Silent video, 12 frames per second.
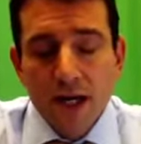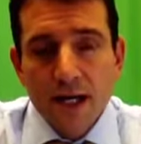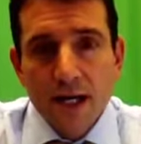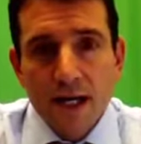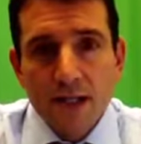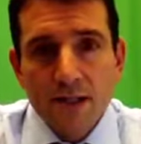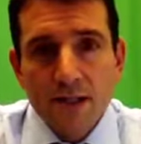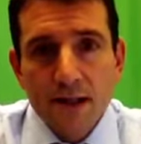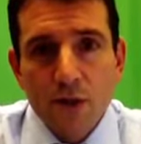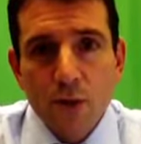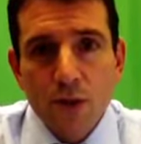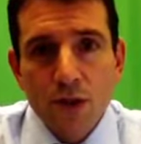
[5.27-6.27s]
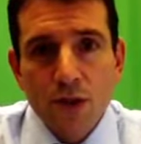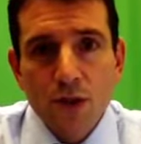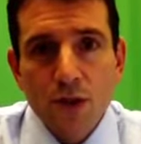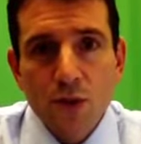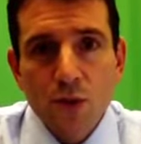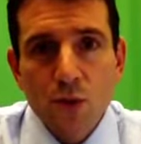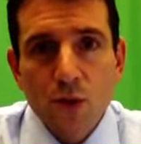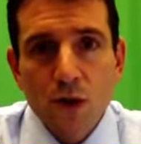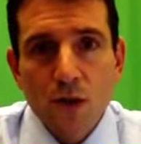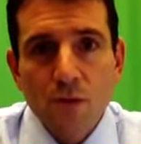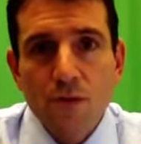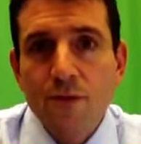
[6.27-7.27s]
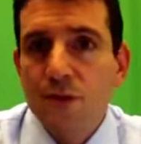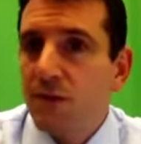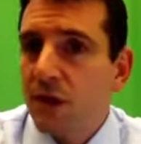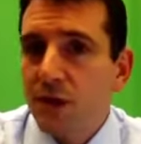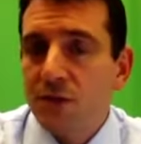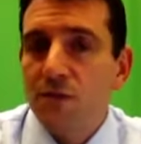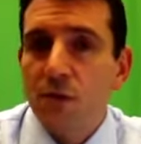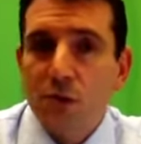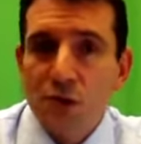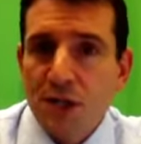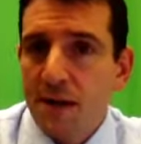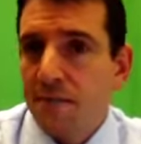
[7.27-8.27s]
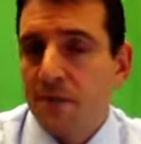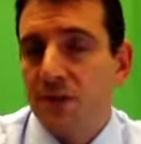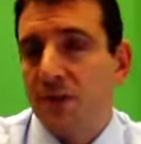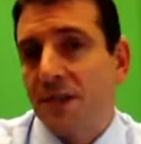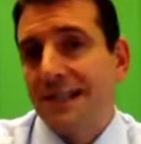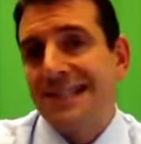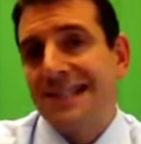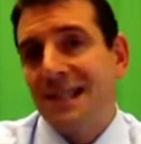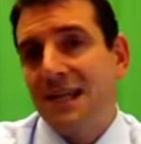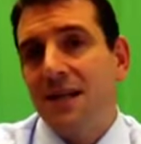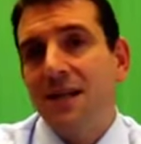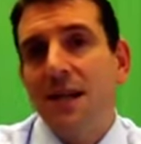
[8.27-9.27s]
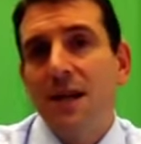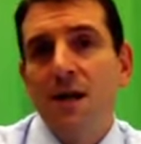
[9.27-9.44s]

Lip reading: And today we're going to do a review session for Chapter 16,